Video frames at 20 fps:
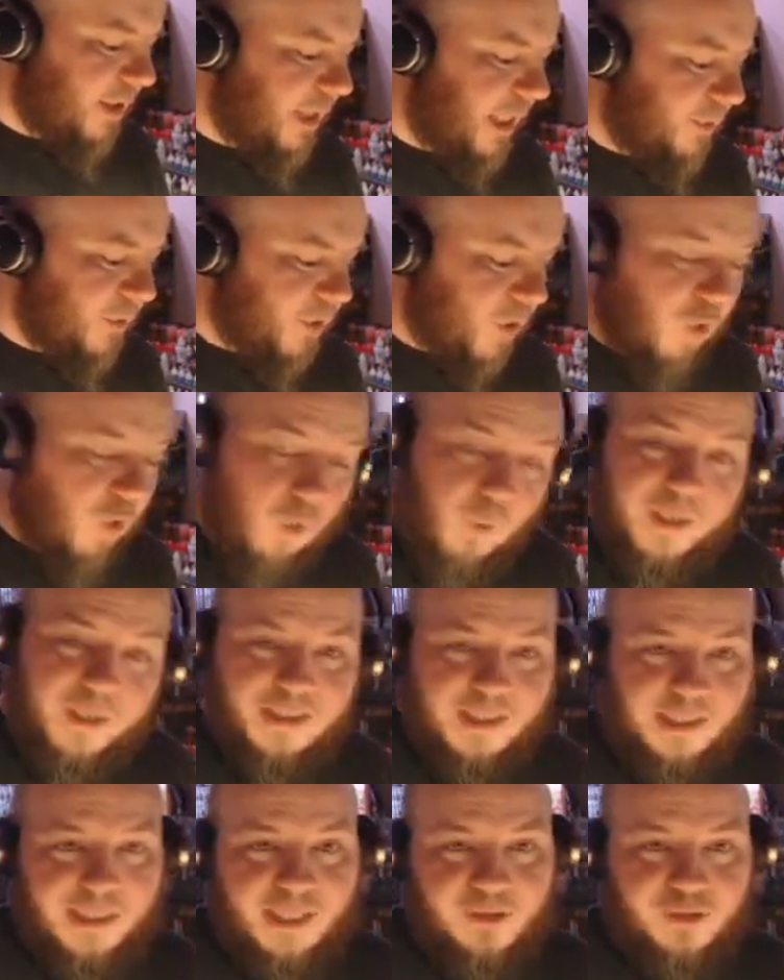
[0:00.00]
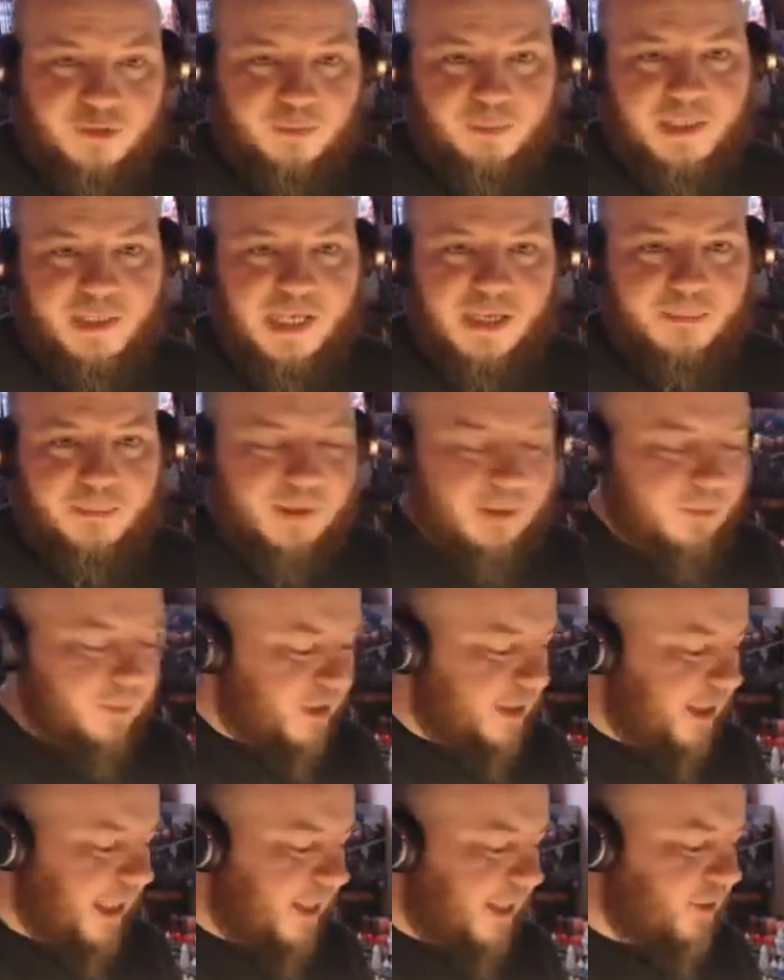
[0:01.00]
He was always a Chaos player, but it
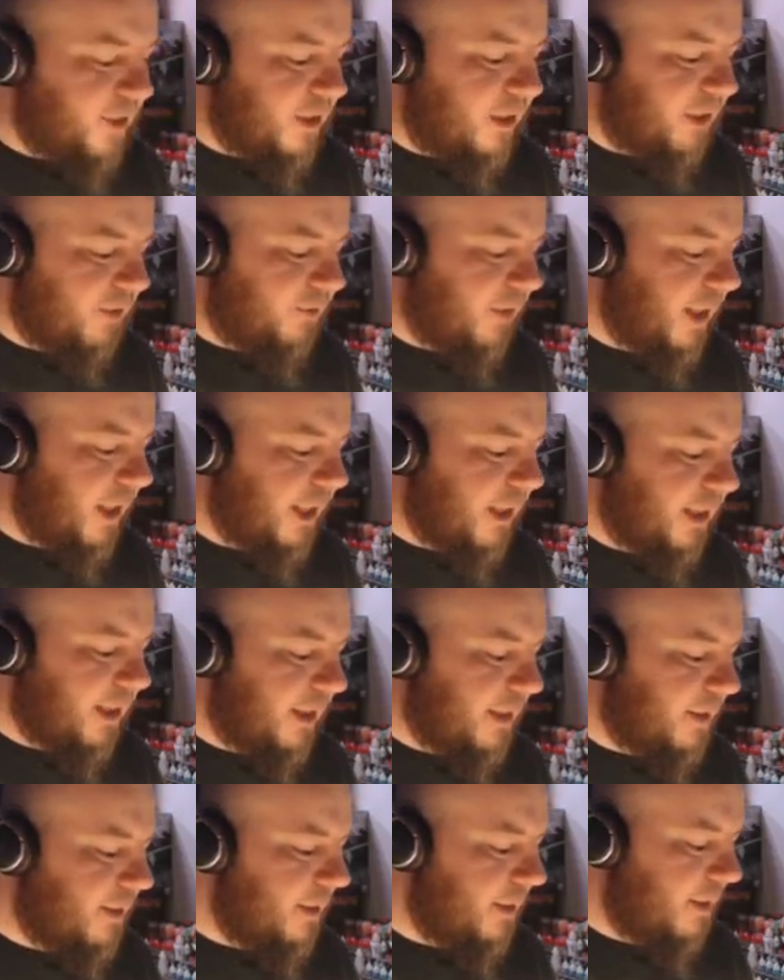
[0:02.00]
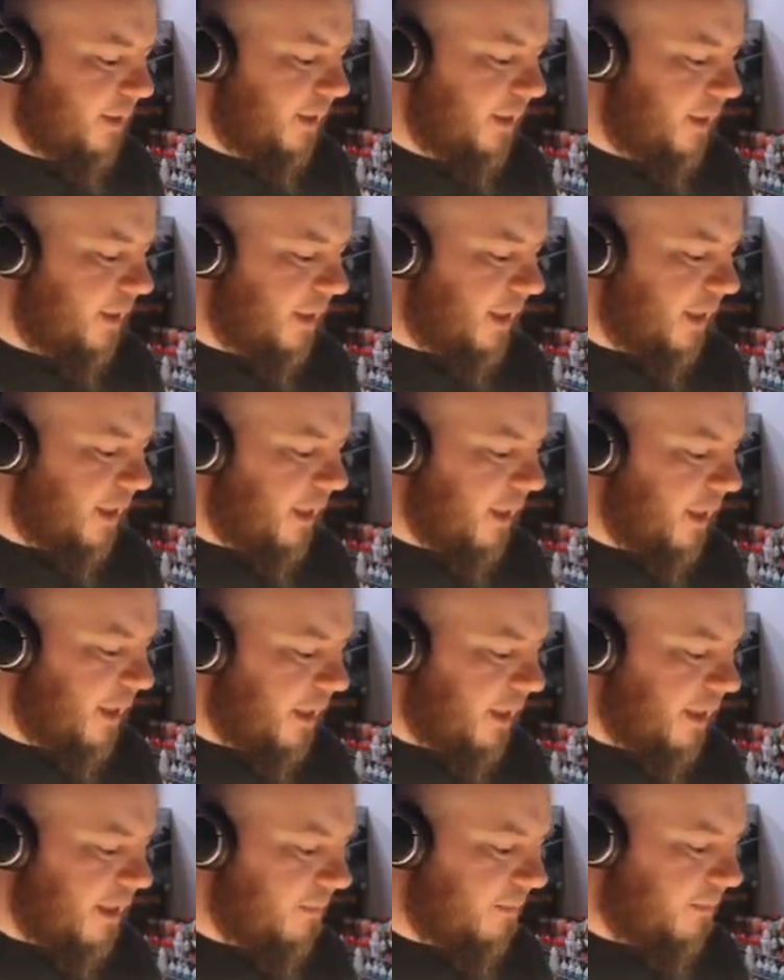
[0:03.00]
was Chaos Undivided,
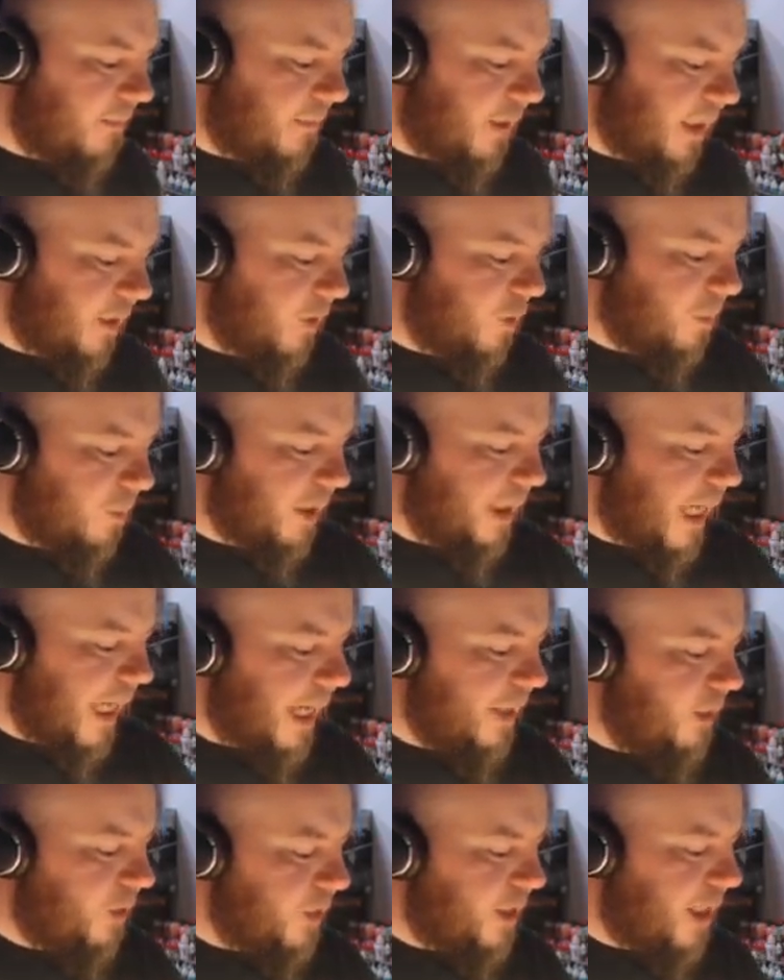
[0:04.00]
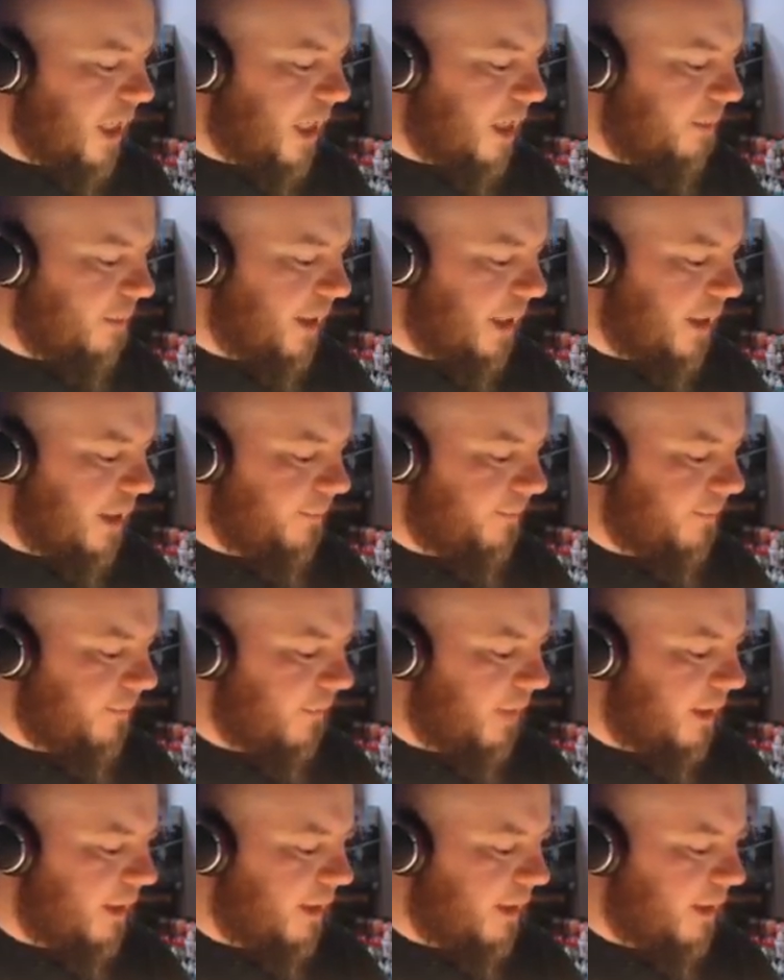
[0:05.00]
like a normal Chaos army.
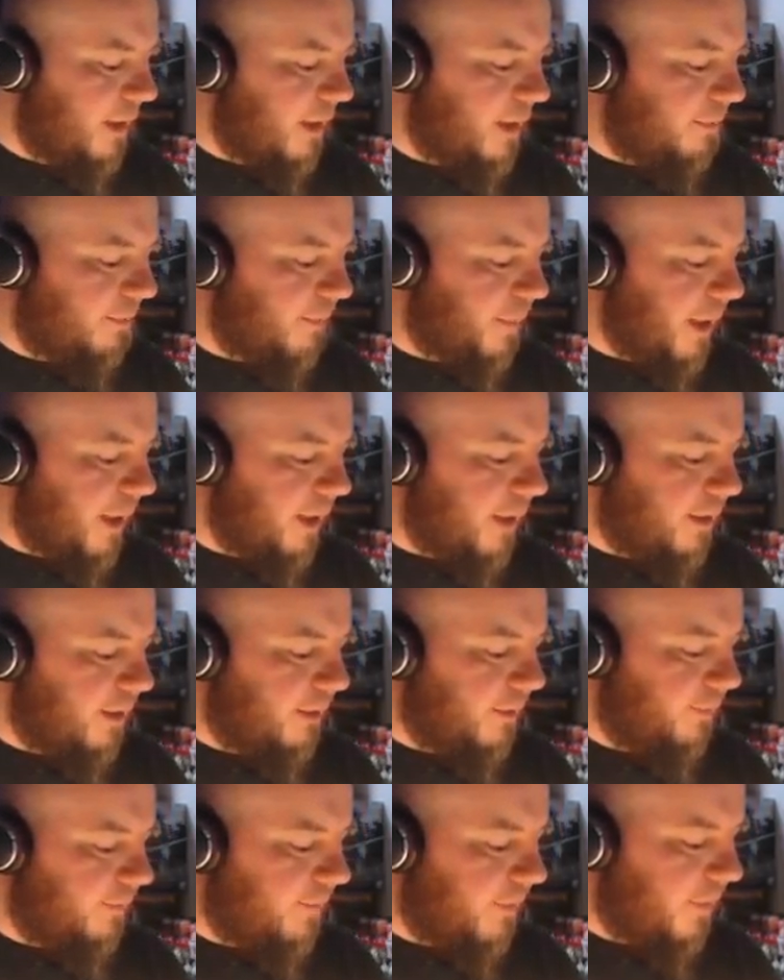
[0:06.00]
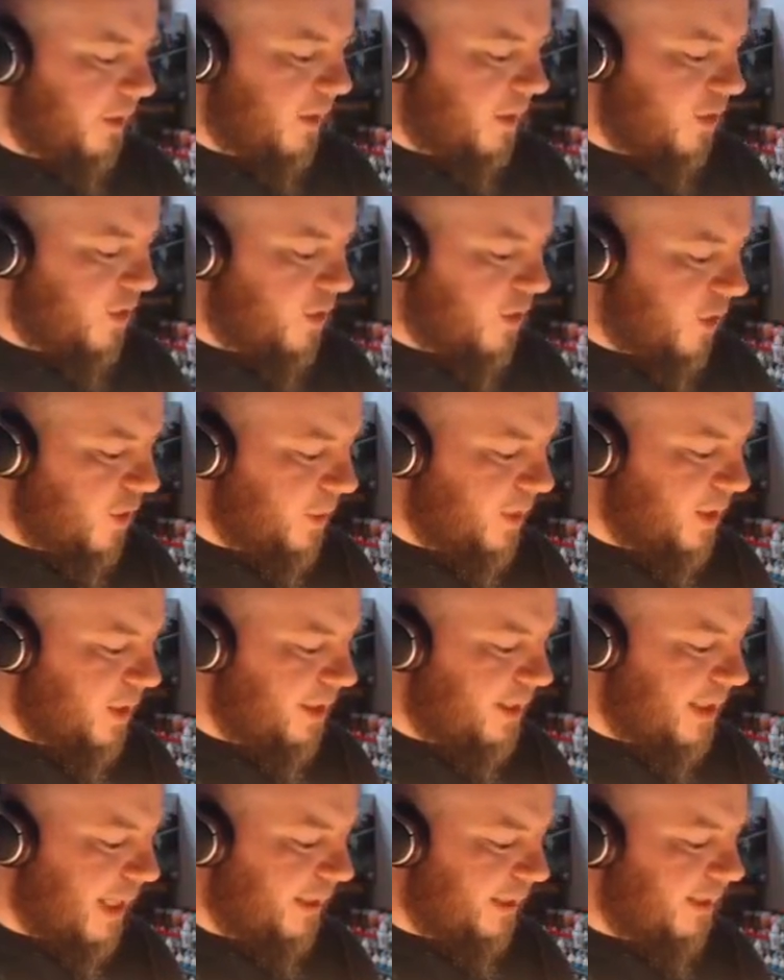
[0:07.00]
But as soon as the
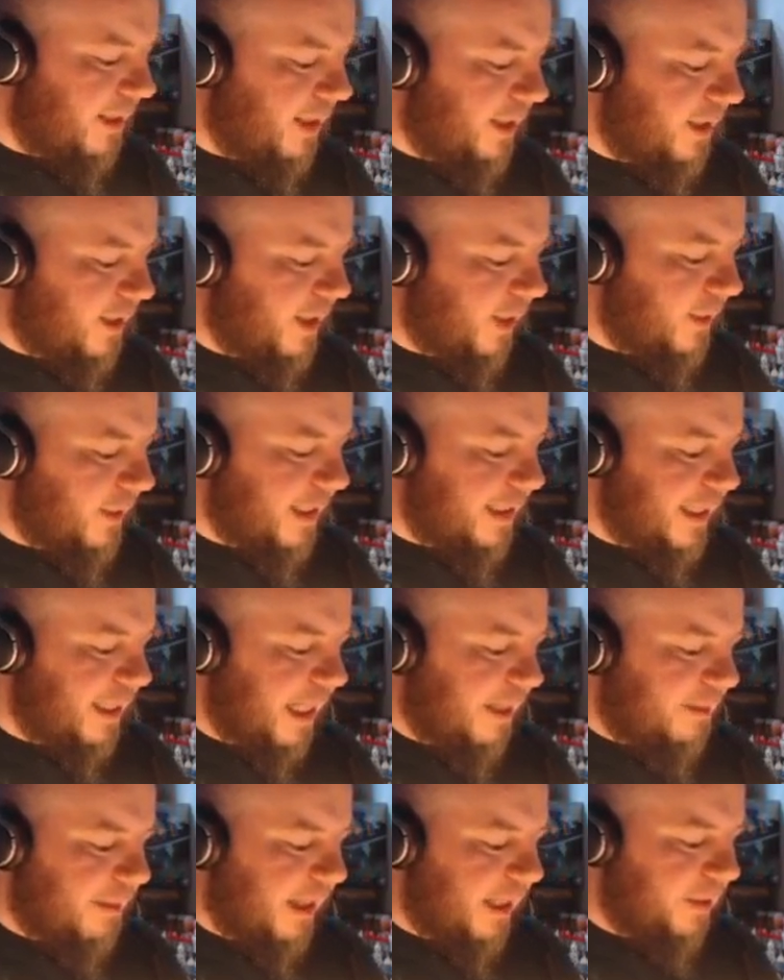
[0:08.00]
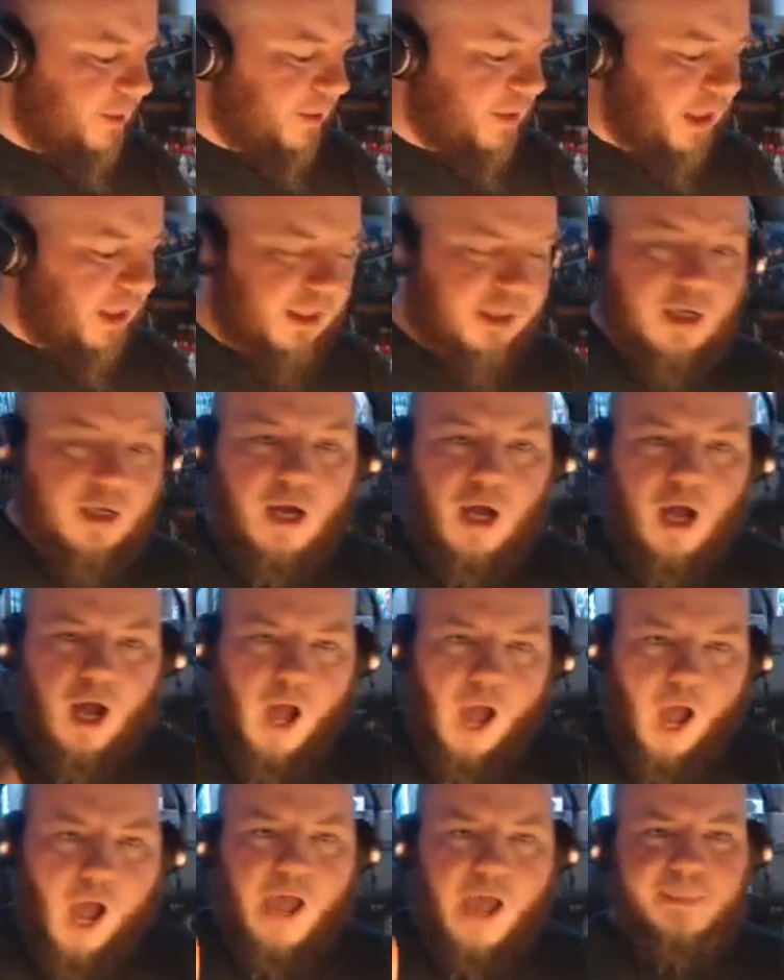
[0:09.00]
Death Guard Codex came out, he was like,
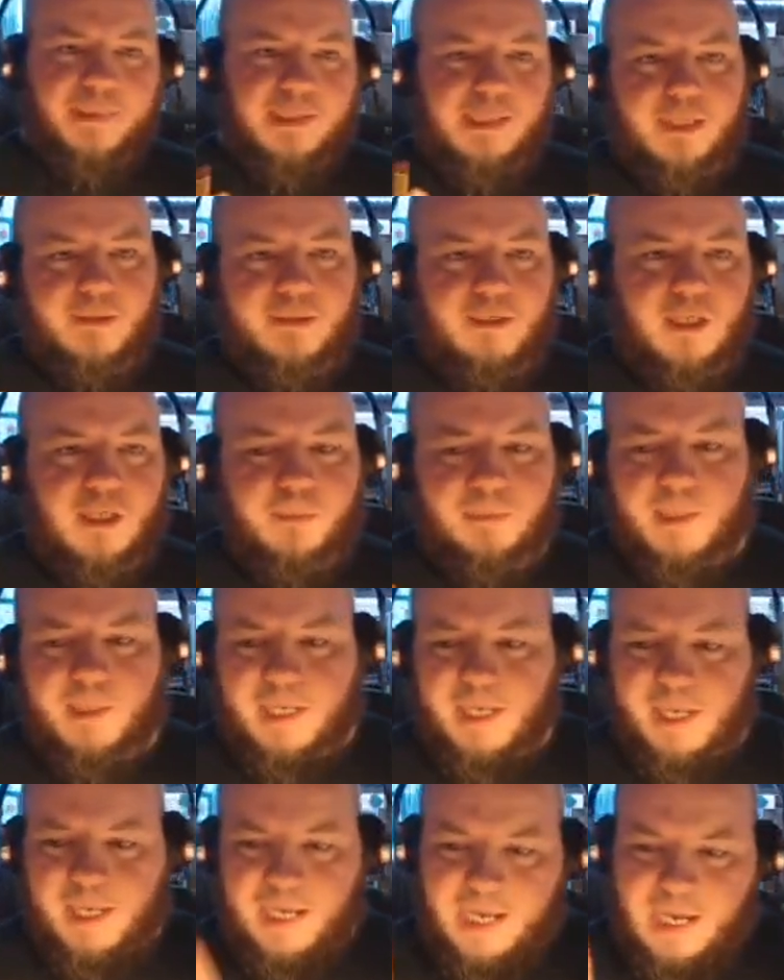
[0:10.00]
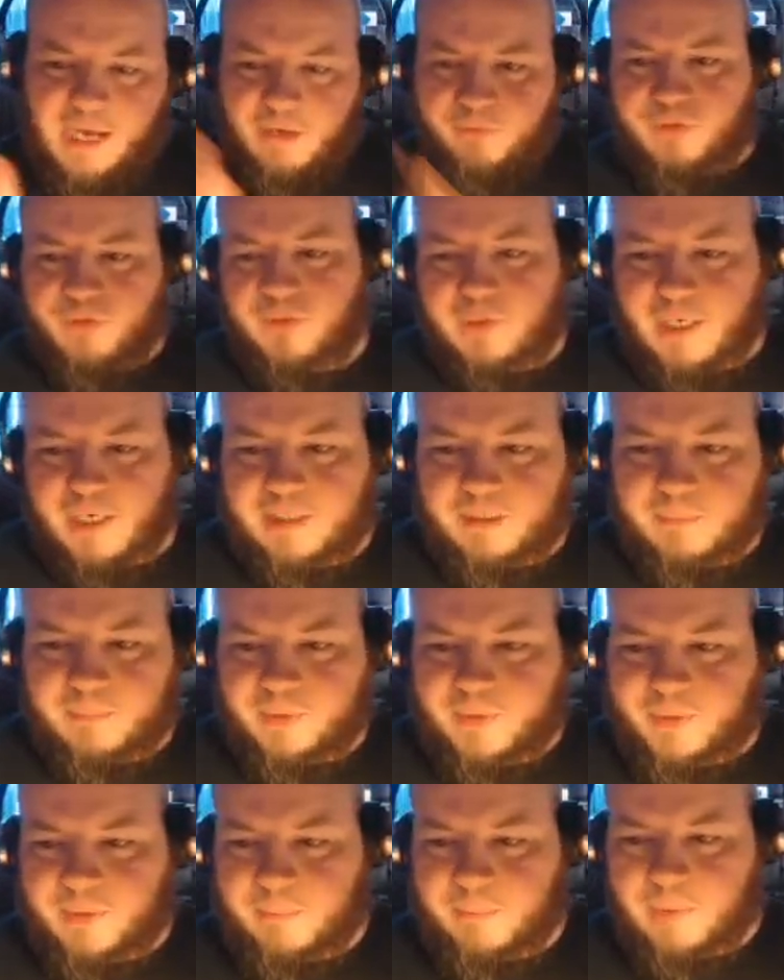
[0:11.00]
I am a Death Guard player. I have the Dark
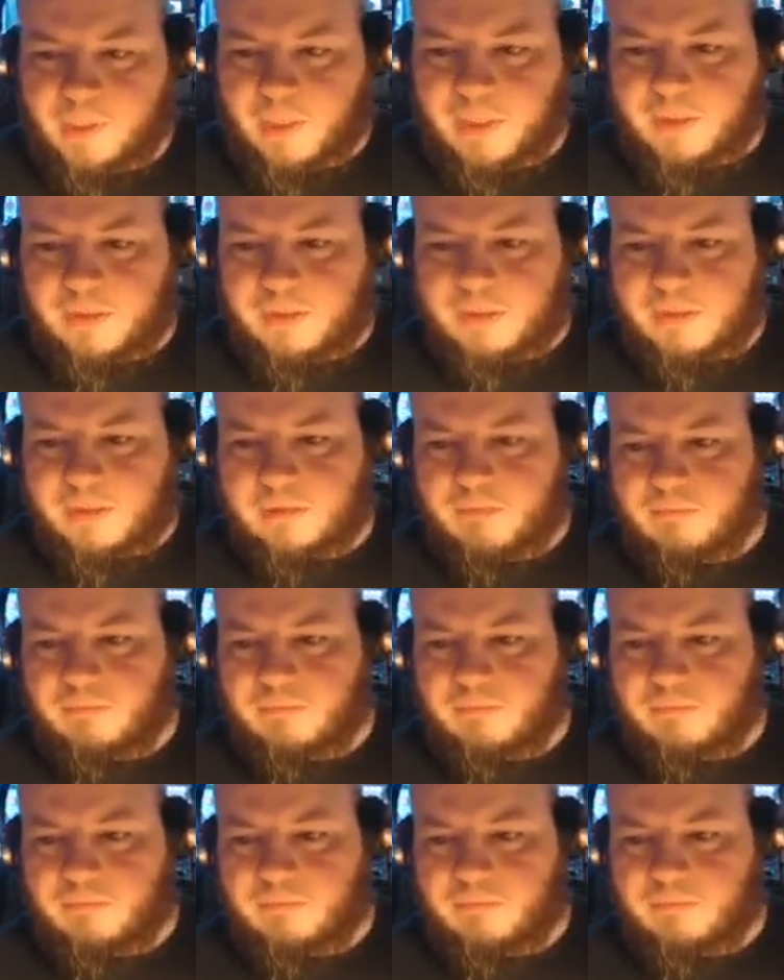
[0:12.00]
Imperium box.